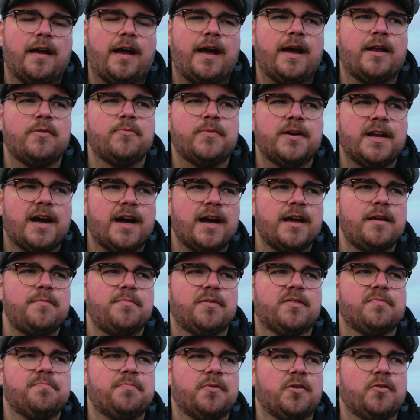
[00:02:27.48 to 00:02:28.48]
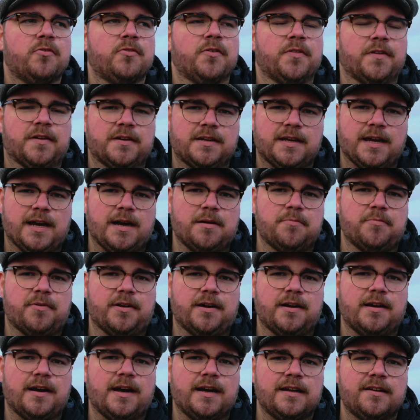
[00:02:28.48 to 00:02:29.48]
And when the IBIS broke on that
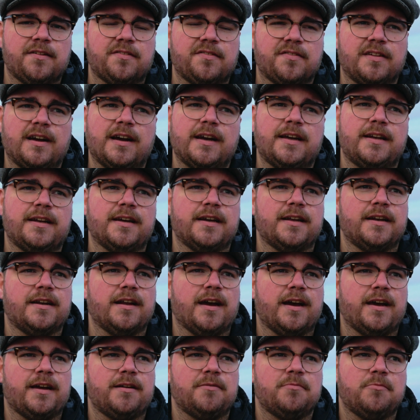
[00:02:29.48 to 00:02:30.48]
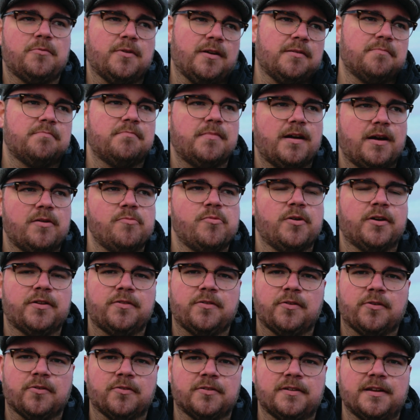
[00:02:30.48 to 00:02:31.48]
camera, I decided I
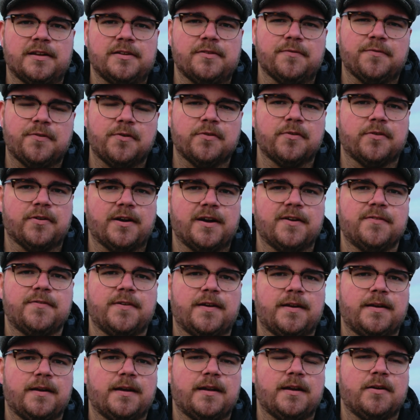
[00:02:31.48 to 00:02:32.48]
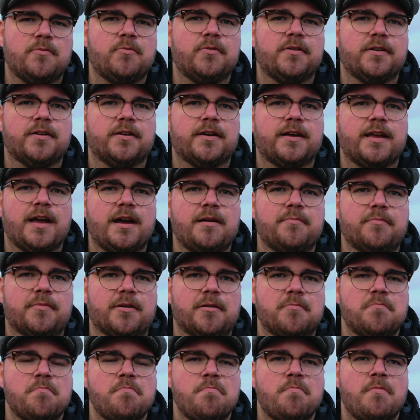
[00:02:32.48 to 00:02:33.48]
wanted to continue photographing and I wanted a
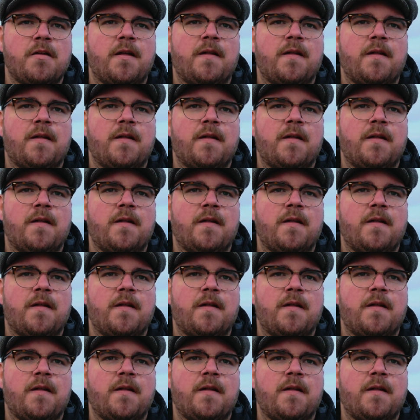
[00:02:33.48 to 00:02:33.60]
camera.